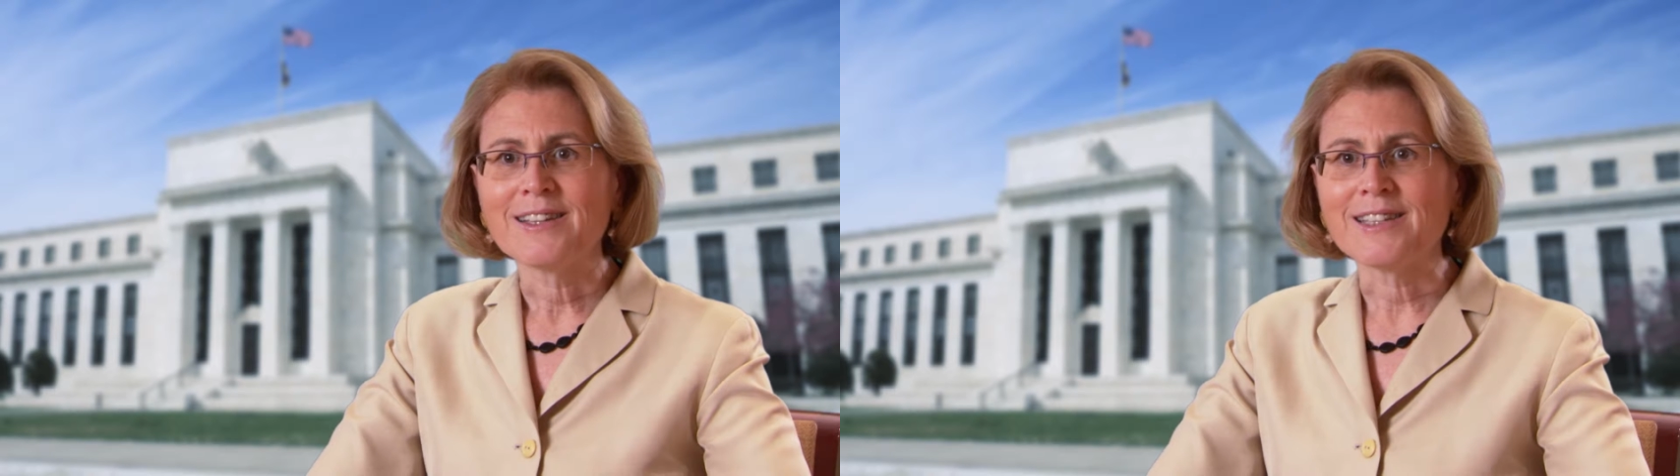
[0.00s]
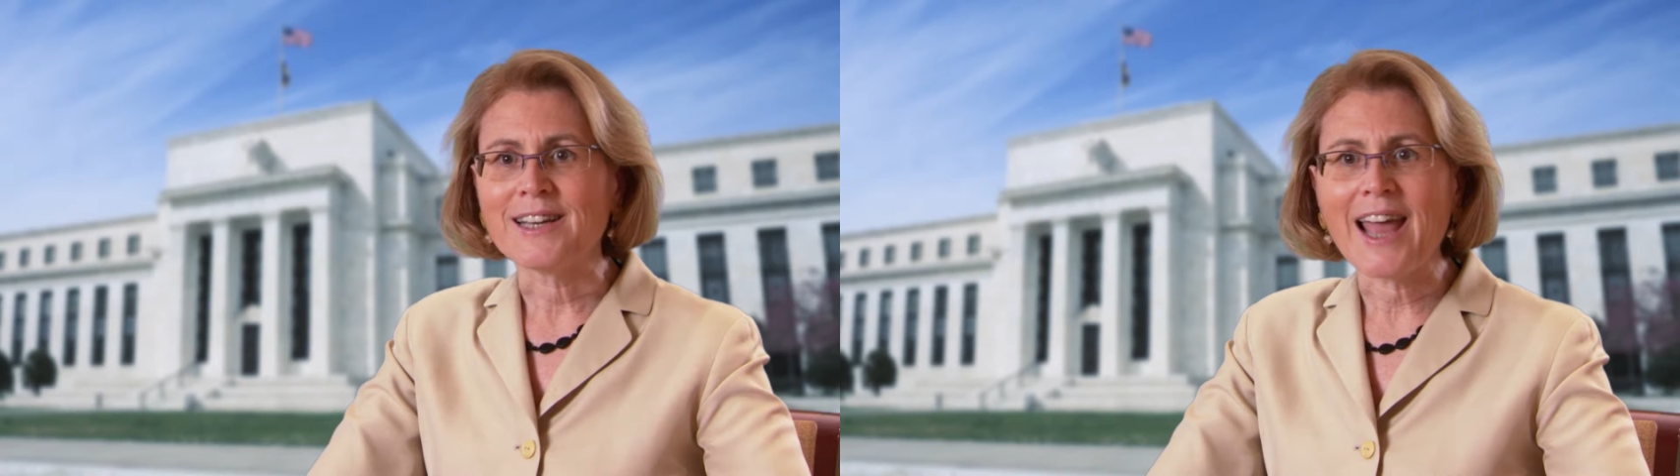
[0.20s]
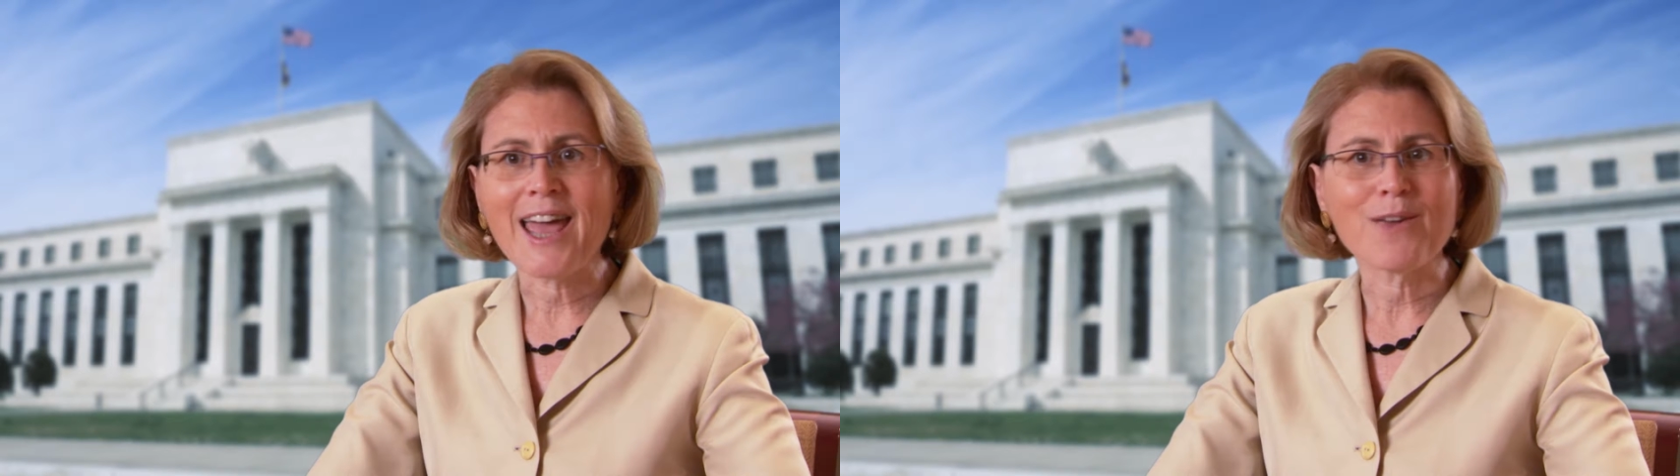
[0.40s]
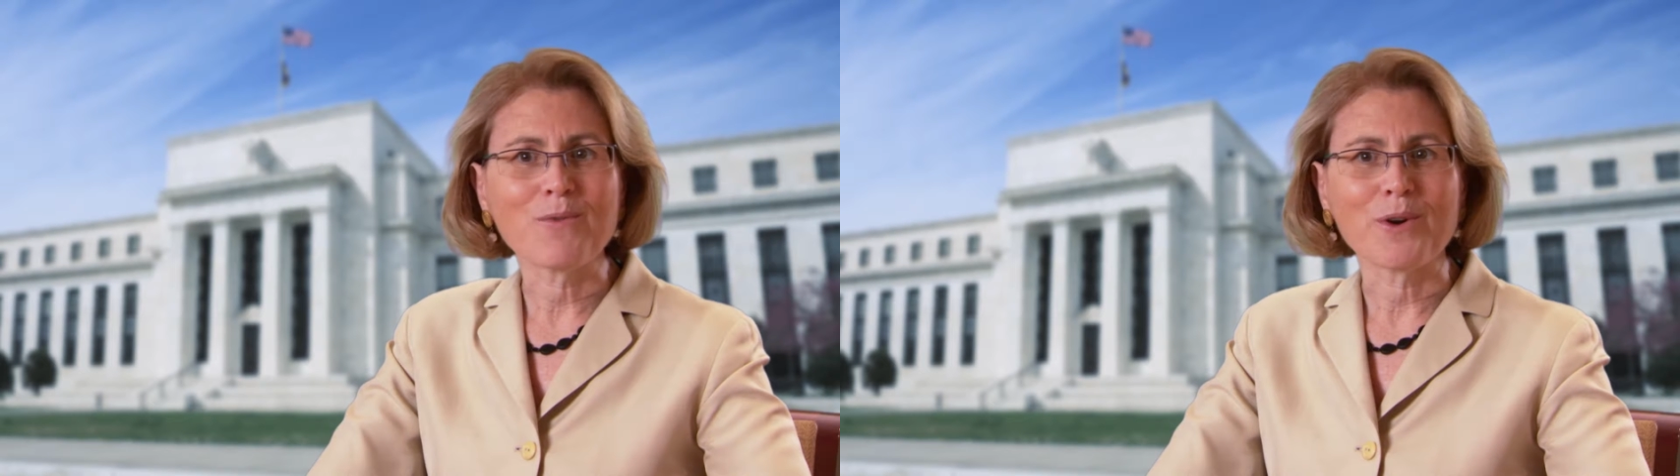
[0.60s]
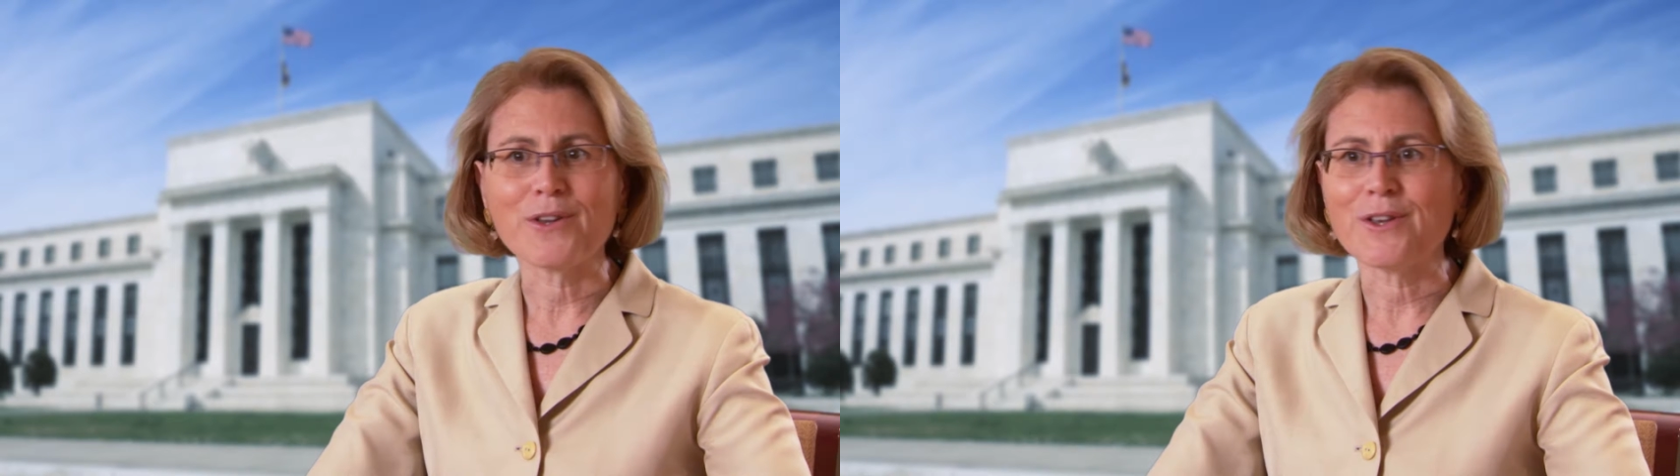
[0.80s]
Today,
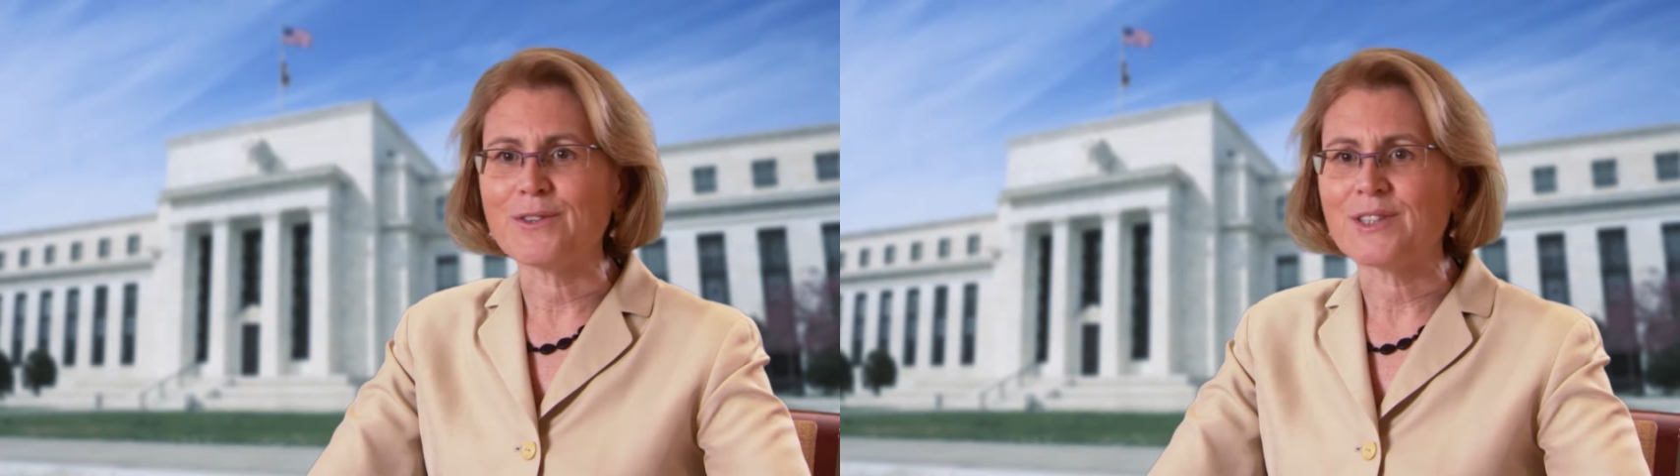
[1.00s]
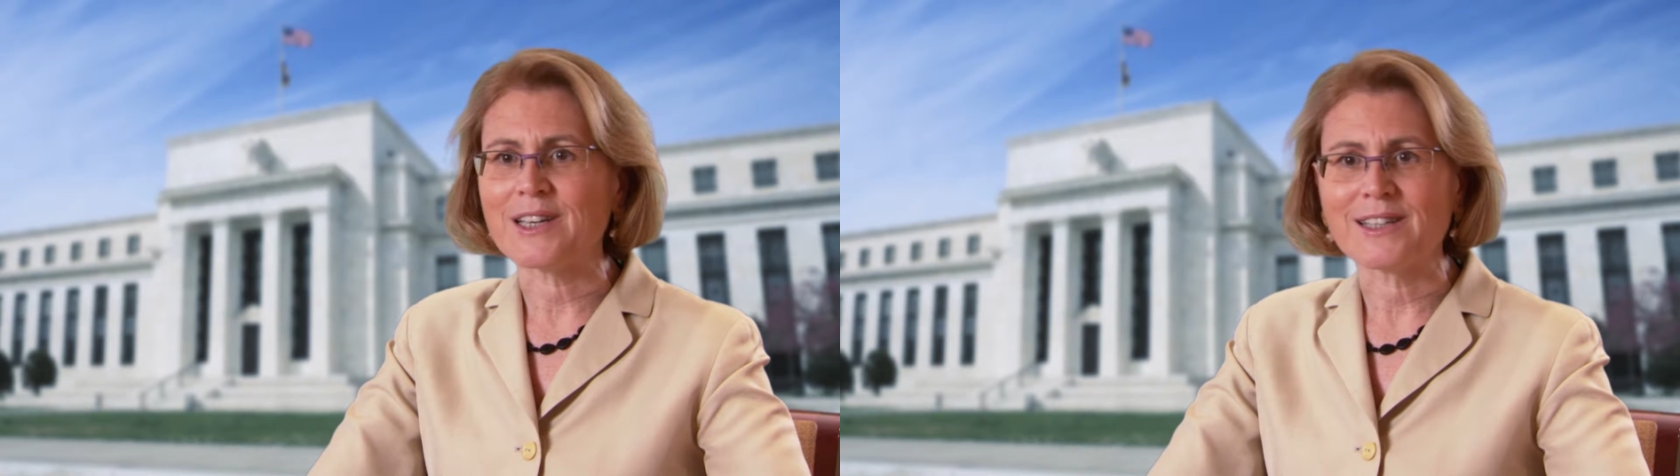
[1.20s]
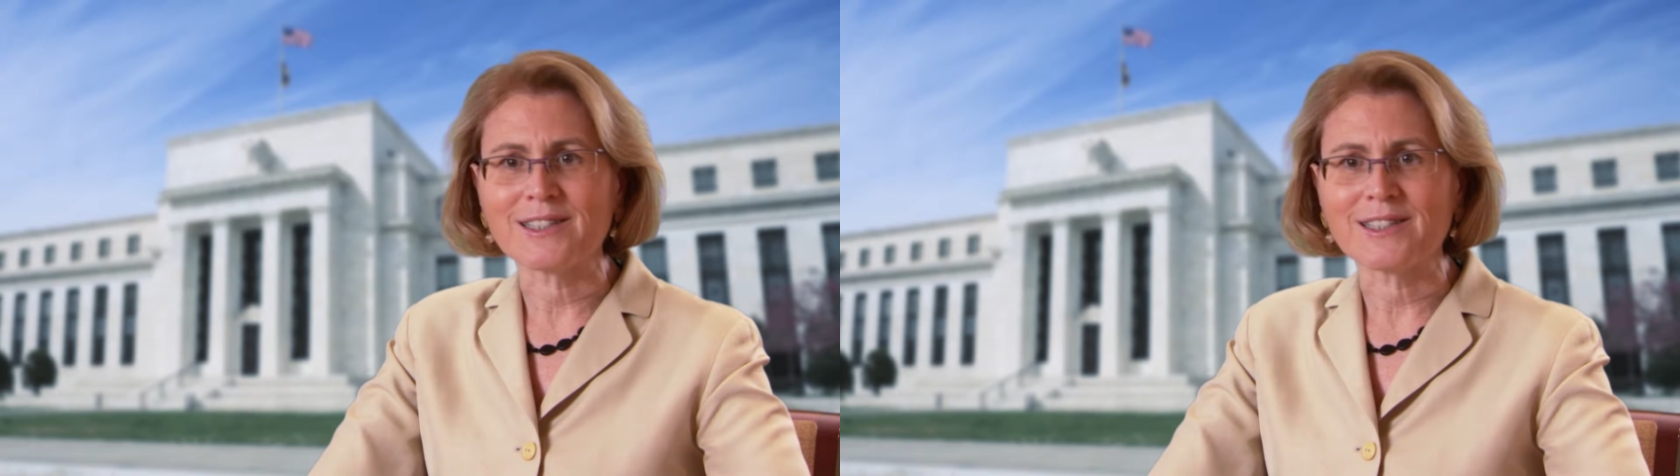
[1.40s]
we're using